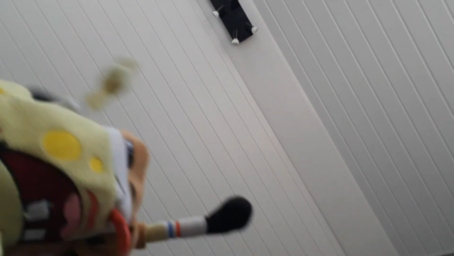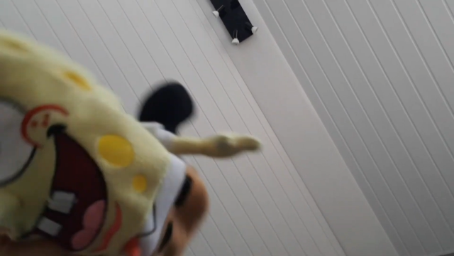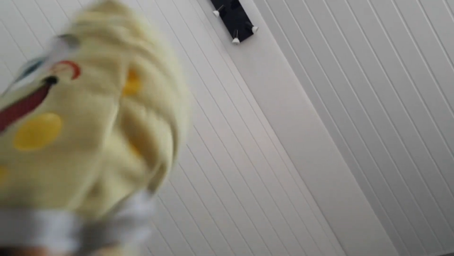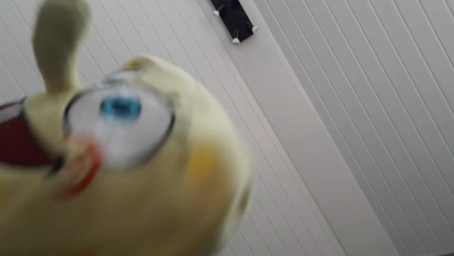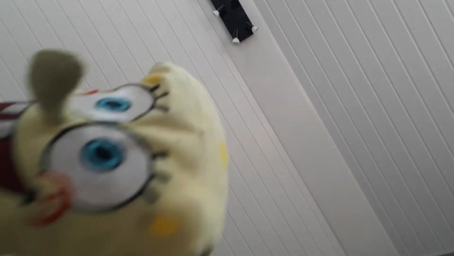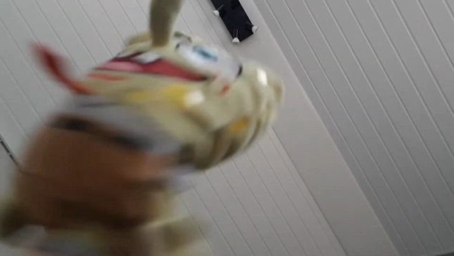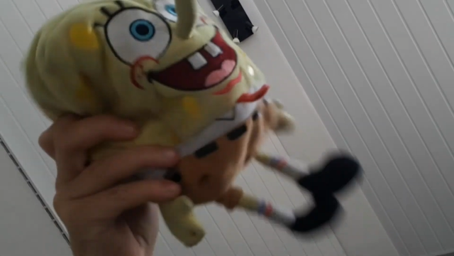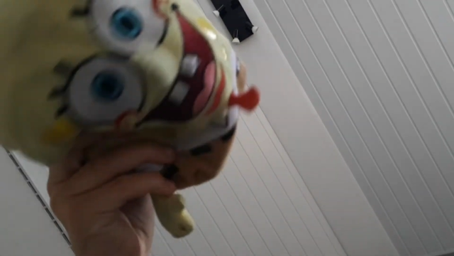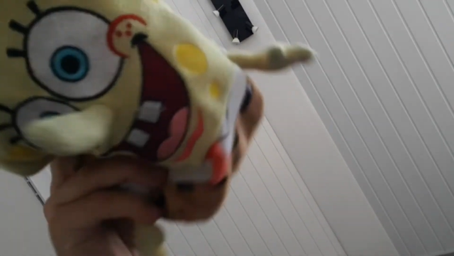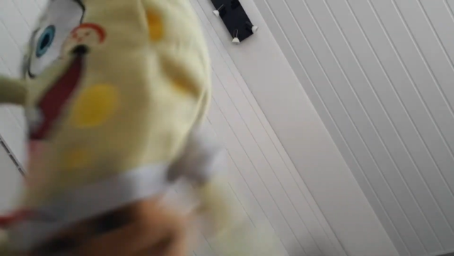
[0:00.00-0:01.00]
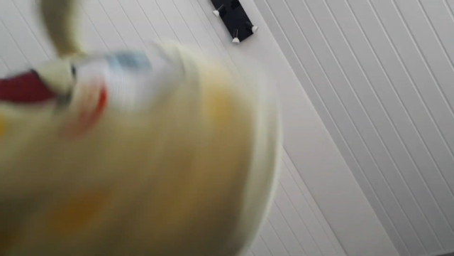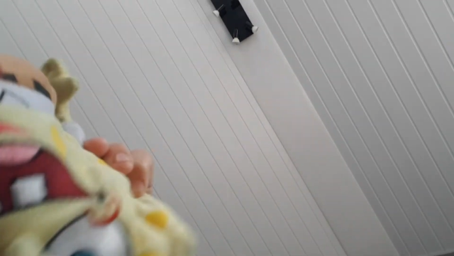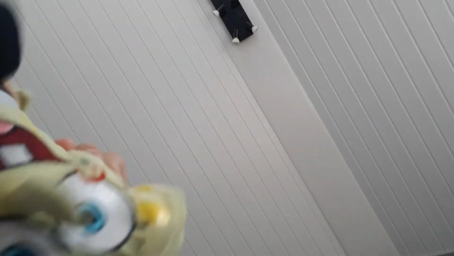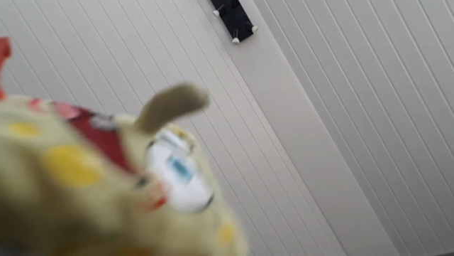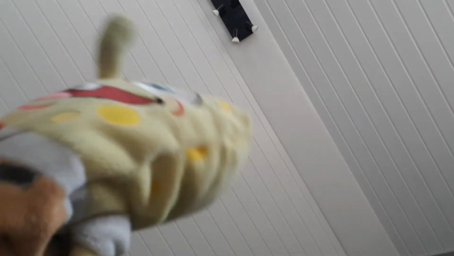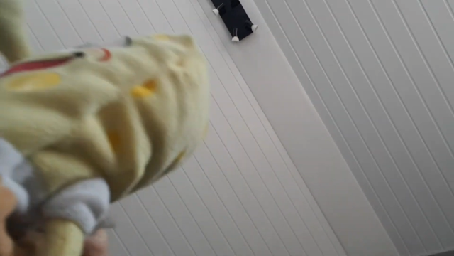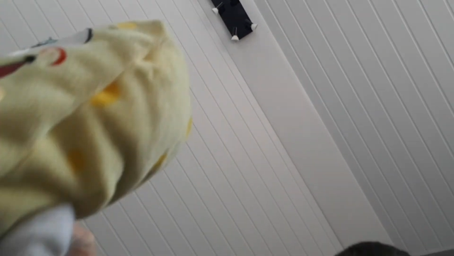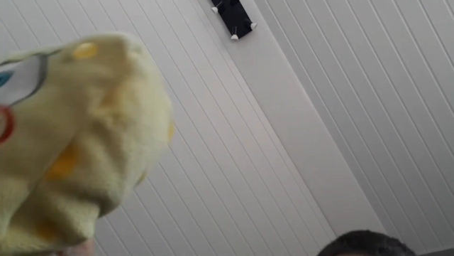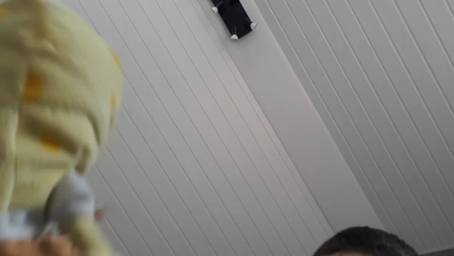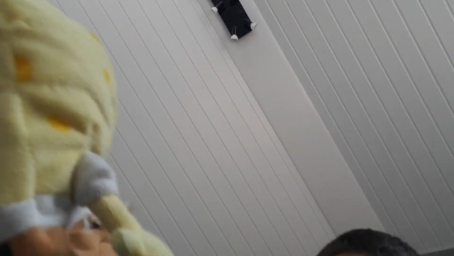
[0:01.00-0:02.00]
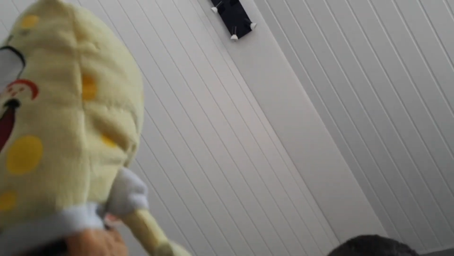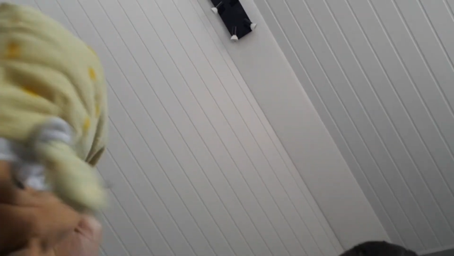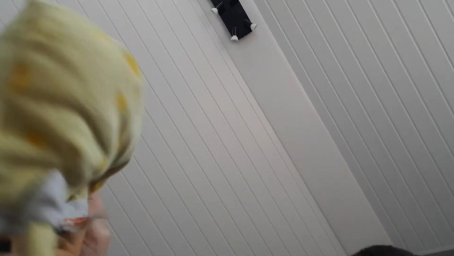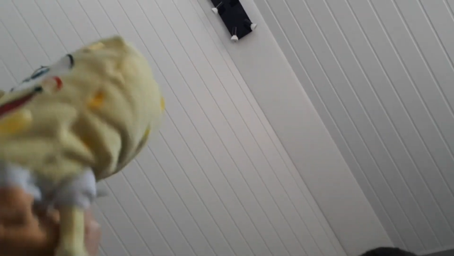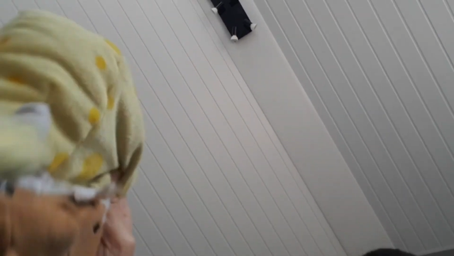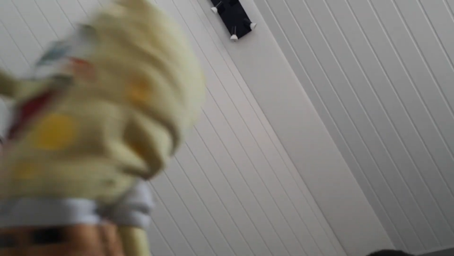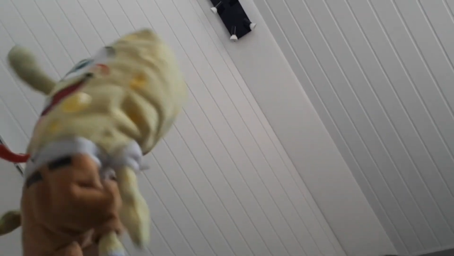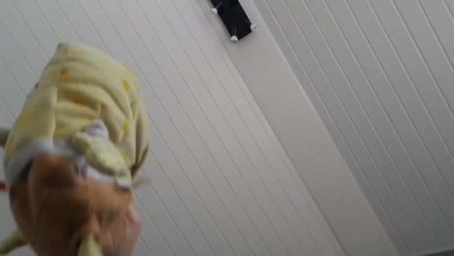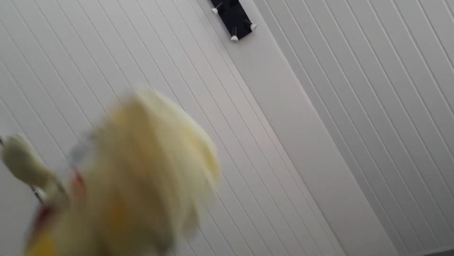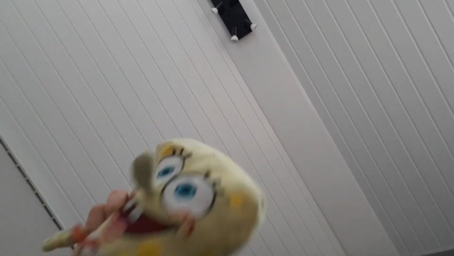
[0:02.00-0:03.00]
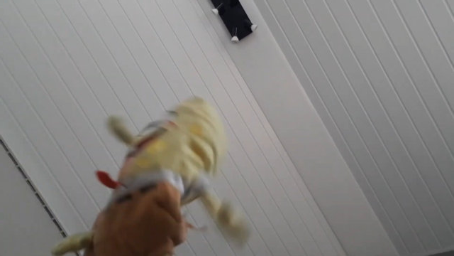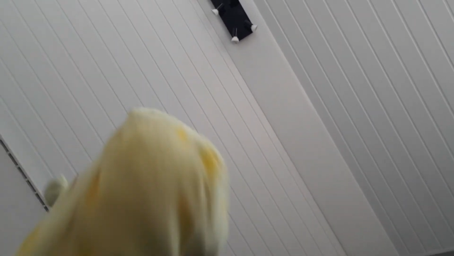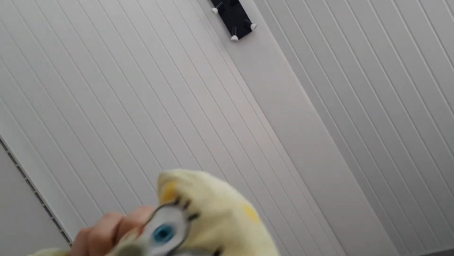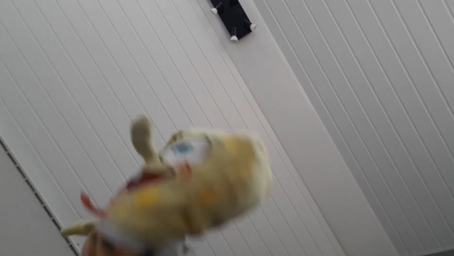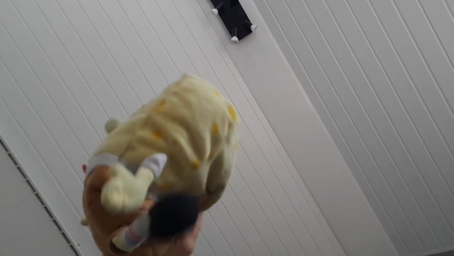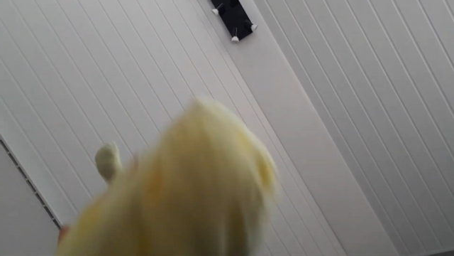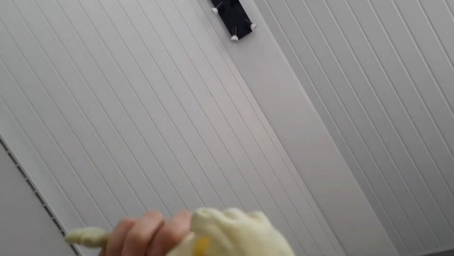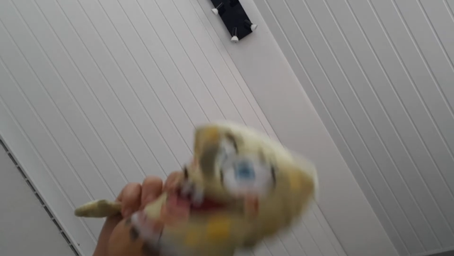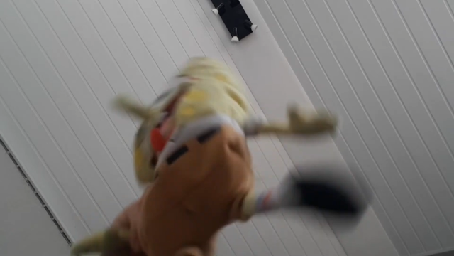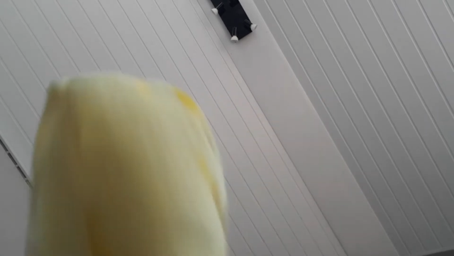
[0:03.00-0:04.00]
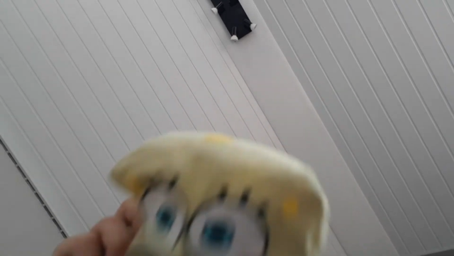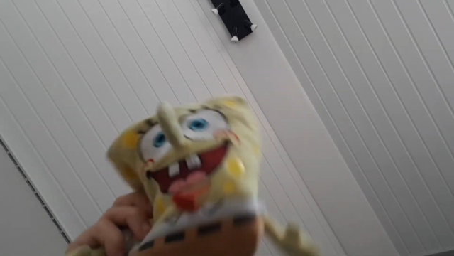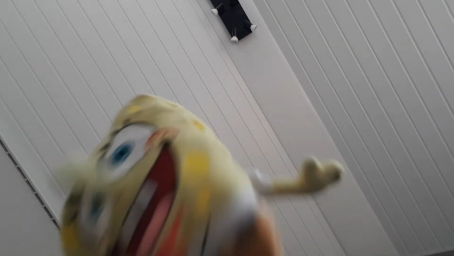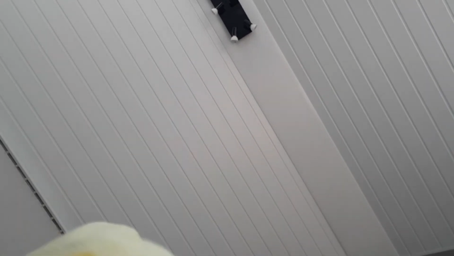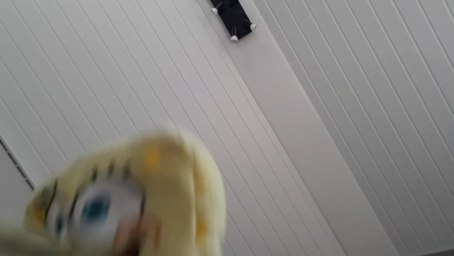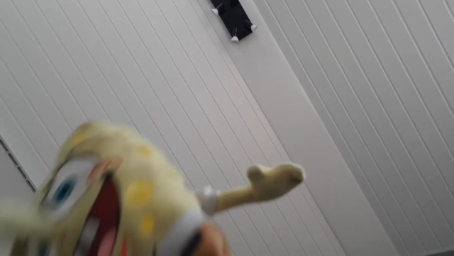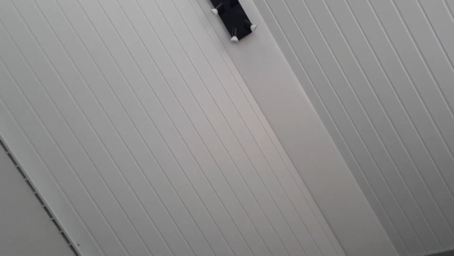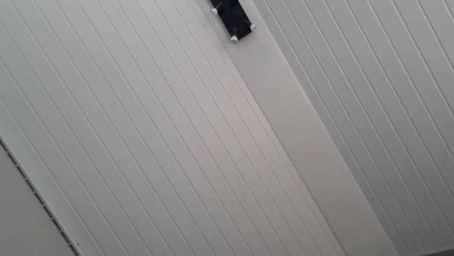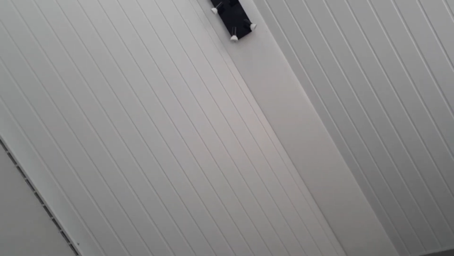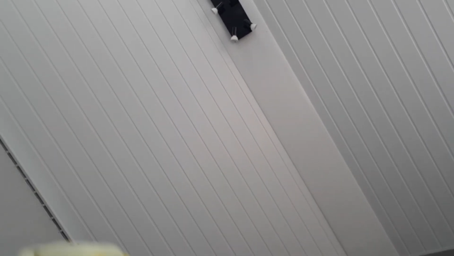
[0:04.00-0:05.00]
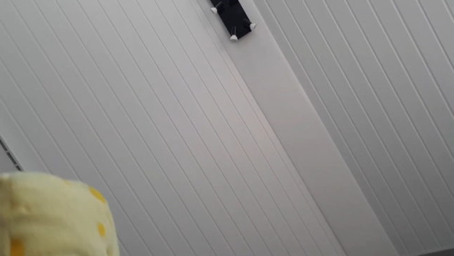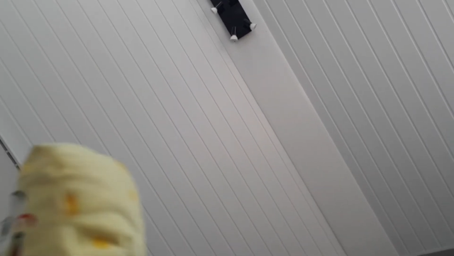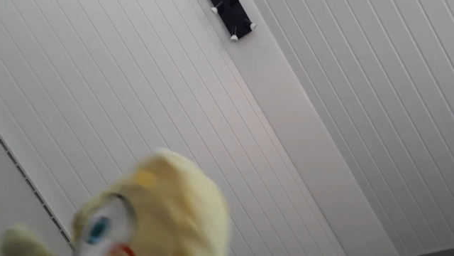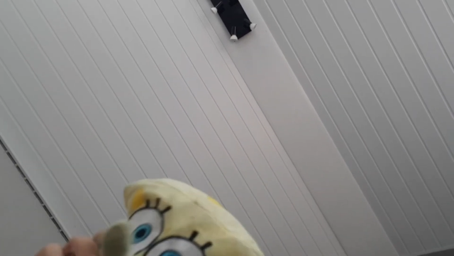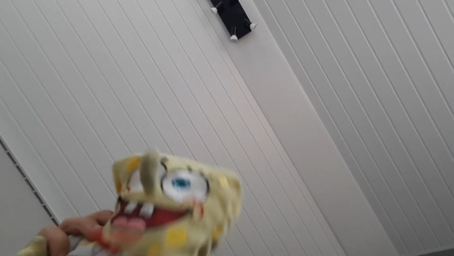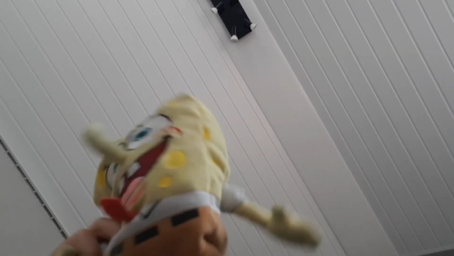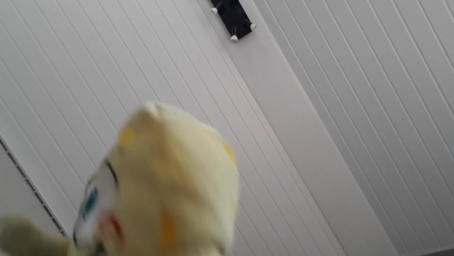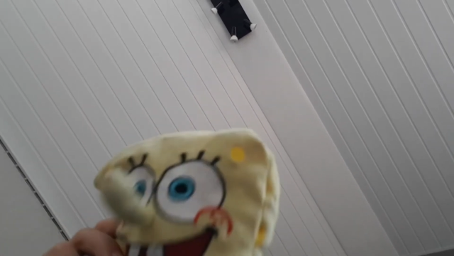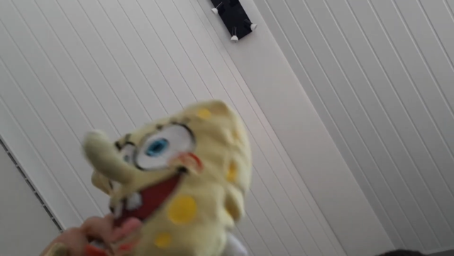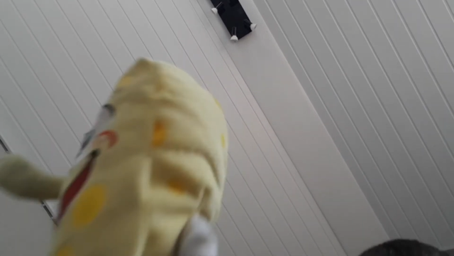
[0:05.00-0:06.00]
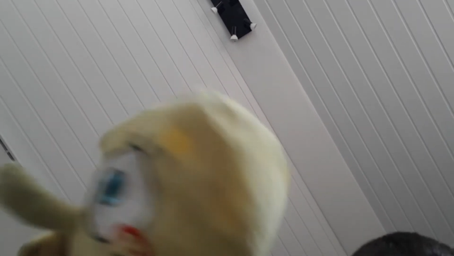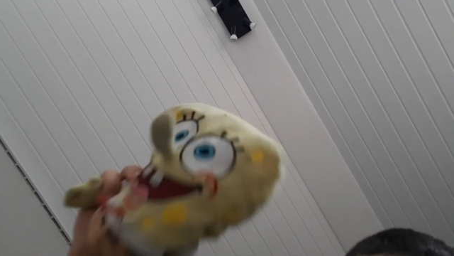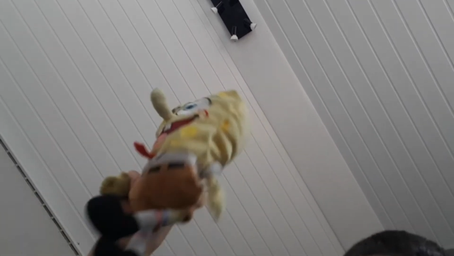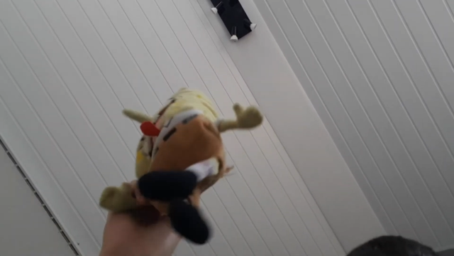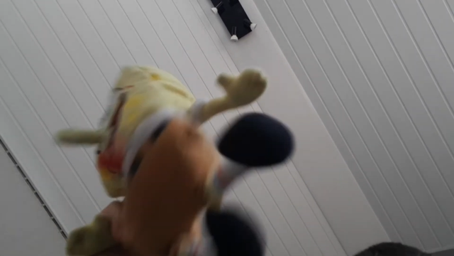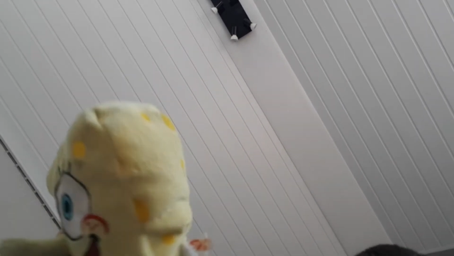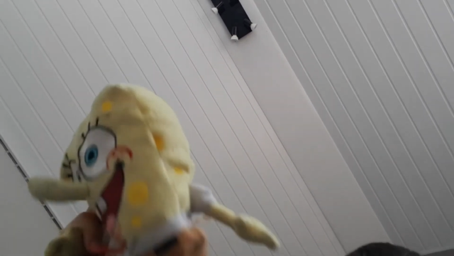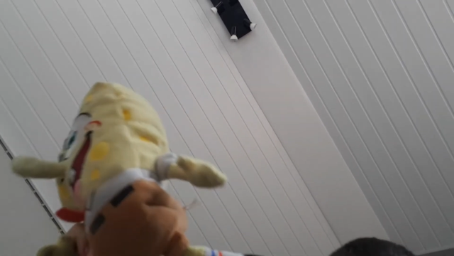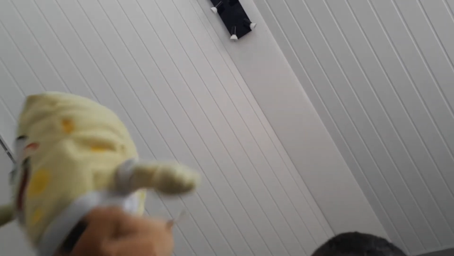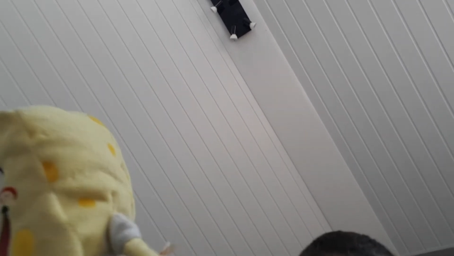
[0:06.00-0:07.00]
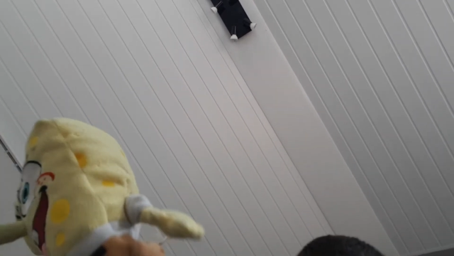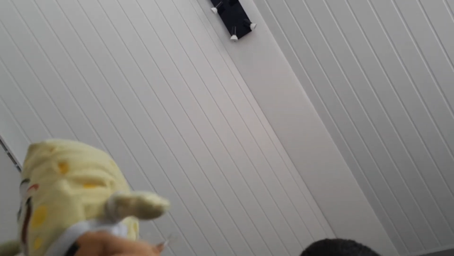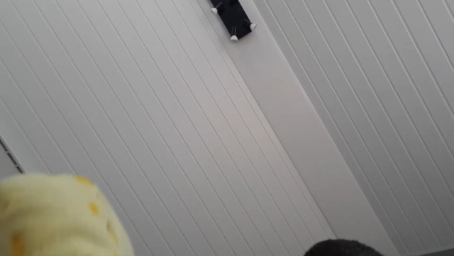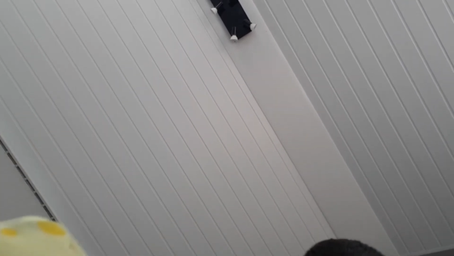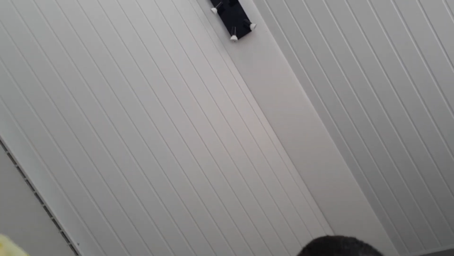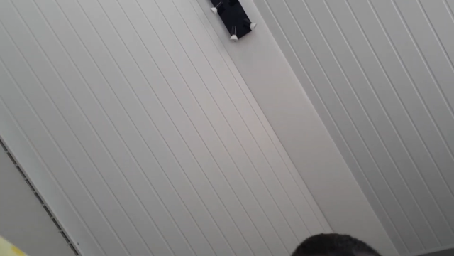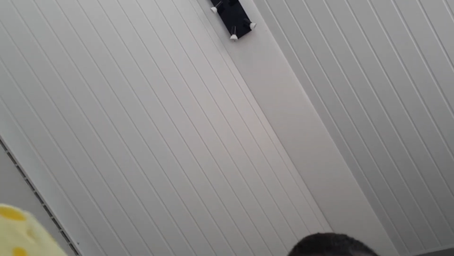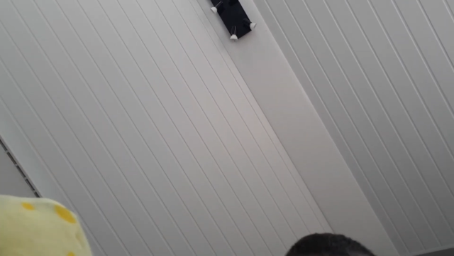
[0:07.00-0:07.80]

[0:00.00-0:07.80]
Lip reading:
No face is visible, so there are no lips to read.